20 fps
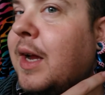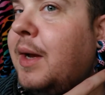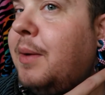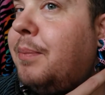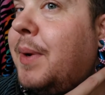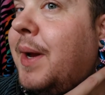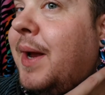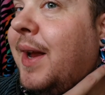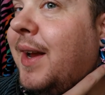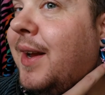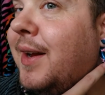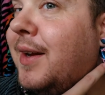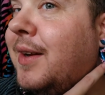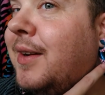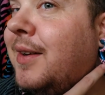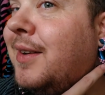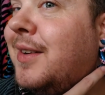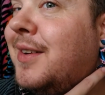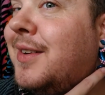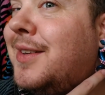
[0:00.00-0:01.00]
light
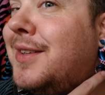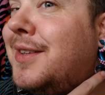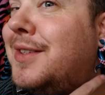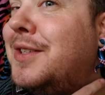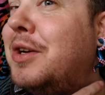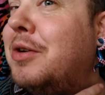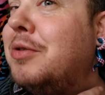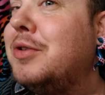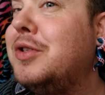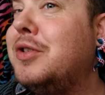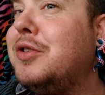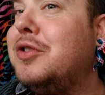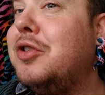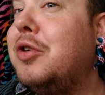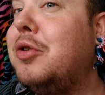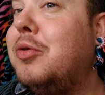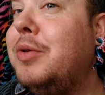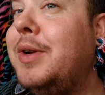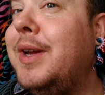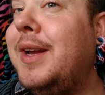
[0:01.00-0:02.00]
pink. So it's
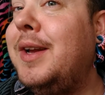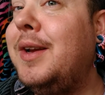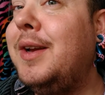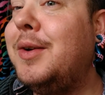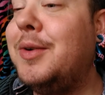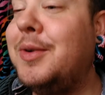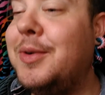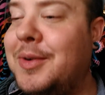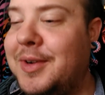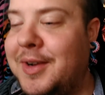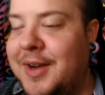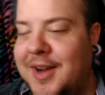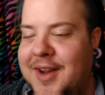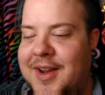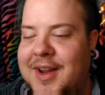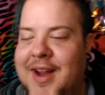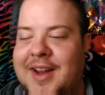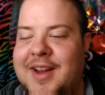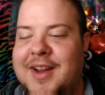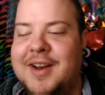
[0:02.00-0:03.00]
so cute.
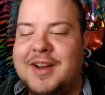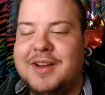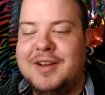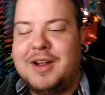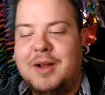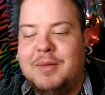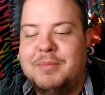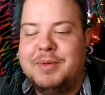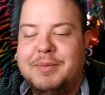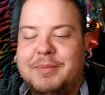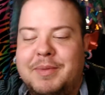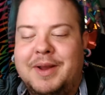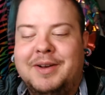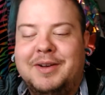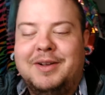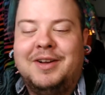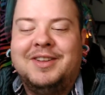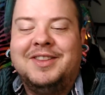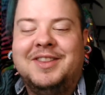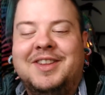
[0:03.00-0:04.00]
I got a
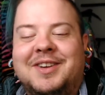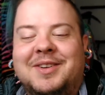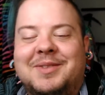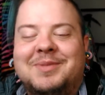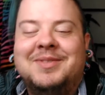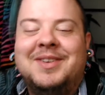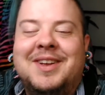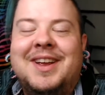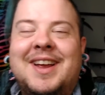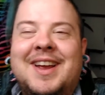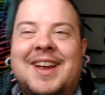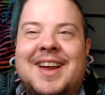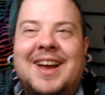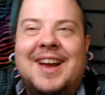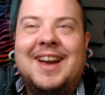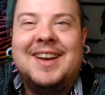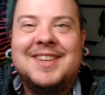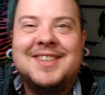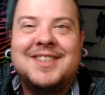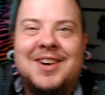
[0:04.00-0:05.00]
compliment on them
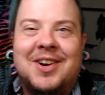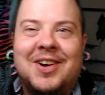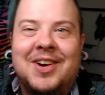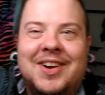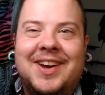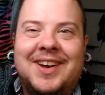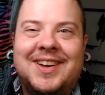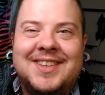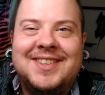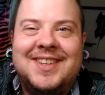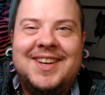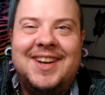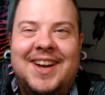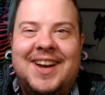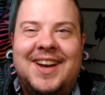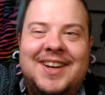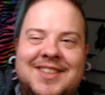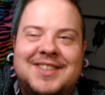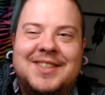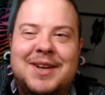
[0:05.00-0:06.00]
at Target
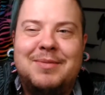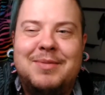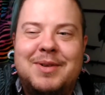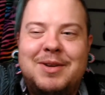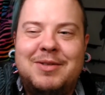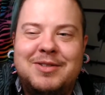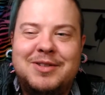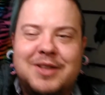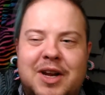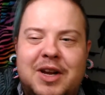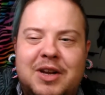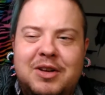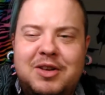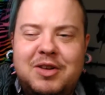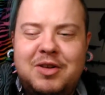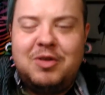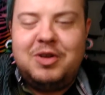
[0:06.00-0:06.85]
today. Somebody was like,